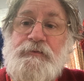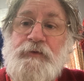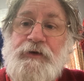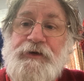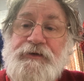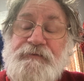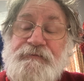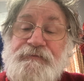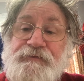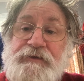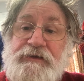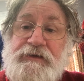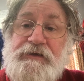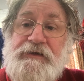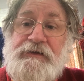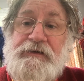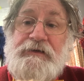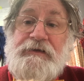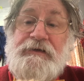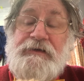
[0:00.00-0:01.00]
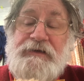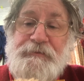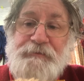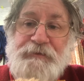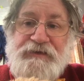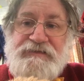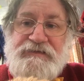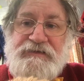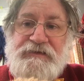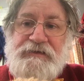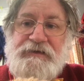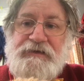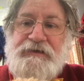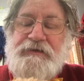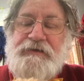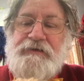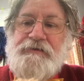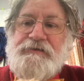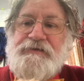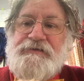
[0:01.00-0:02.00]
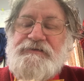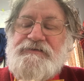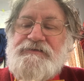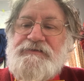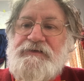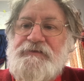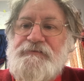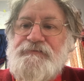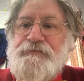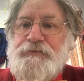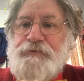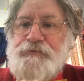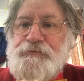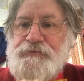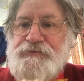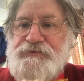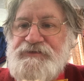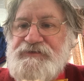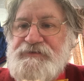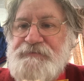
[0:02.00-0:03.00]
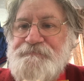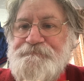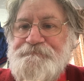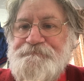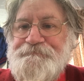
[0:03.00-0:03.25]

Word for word: one of the limited legal and safe routes?